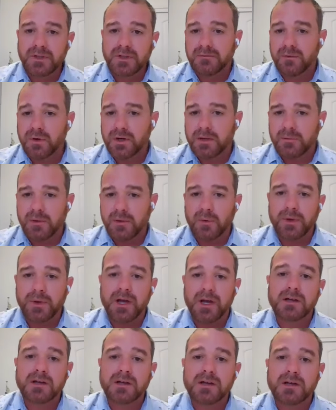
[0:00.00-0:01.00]
California,
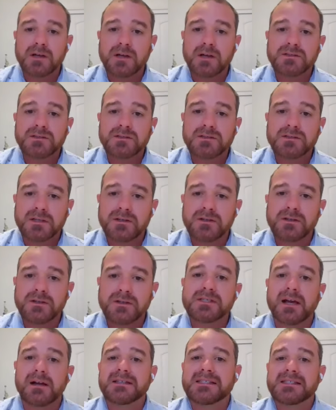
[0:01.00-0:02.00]
but we also do
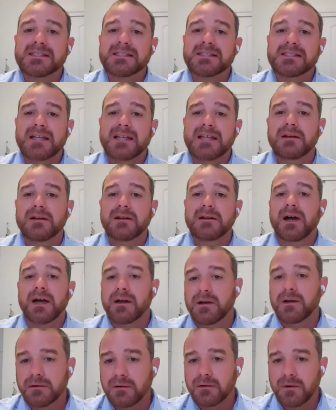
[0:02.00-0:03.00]
sell in the state of
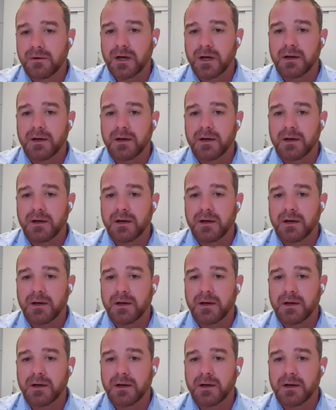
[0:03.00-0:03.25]
Idaho,